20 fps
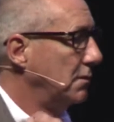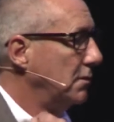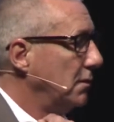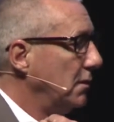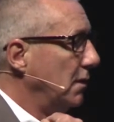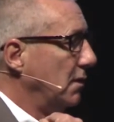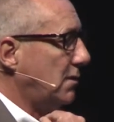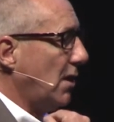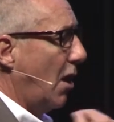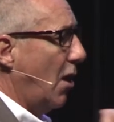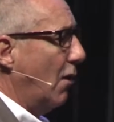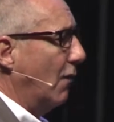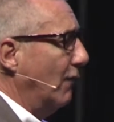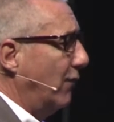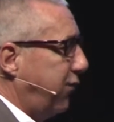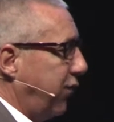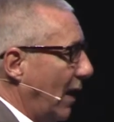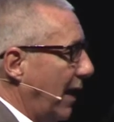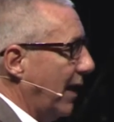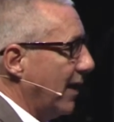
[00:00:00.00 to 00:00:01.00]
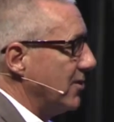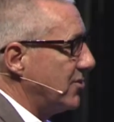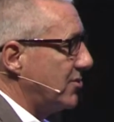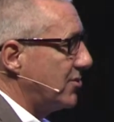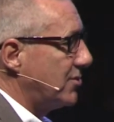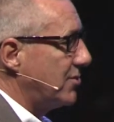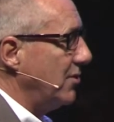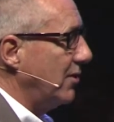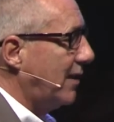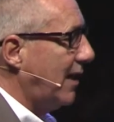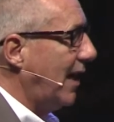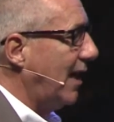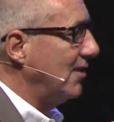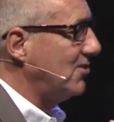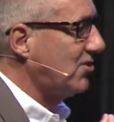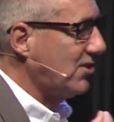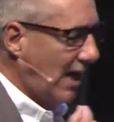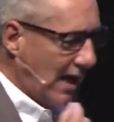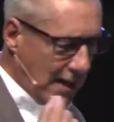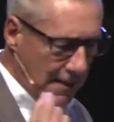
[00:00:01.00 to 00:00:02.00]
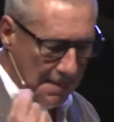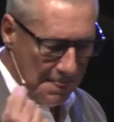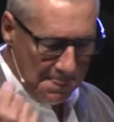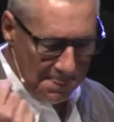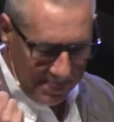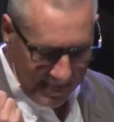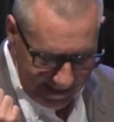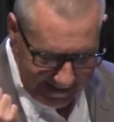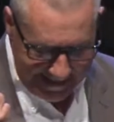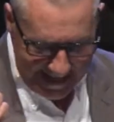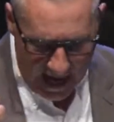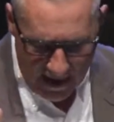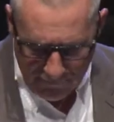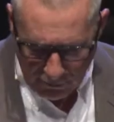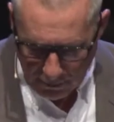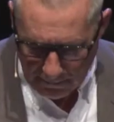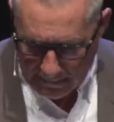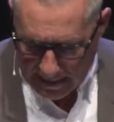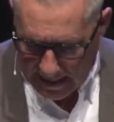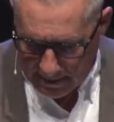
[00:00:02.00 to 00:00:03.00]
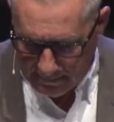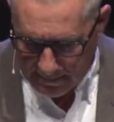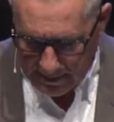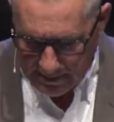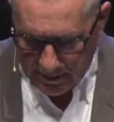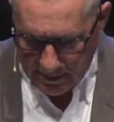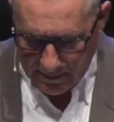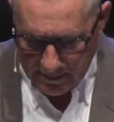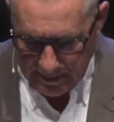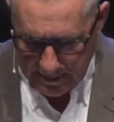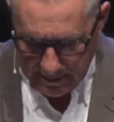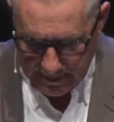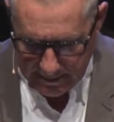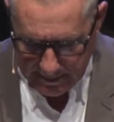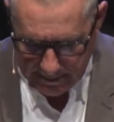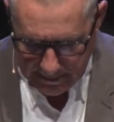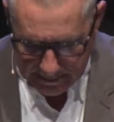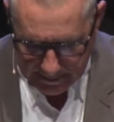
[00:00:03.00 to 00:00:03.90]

His own flesh. You can't say, the devil made me do it.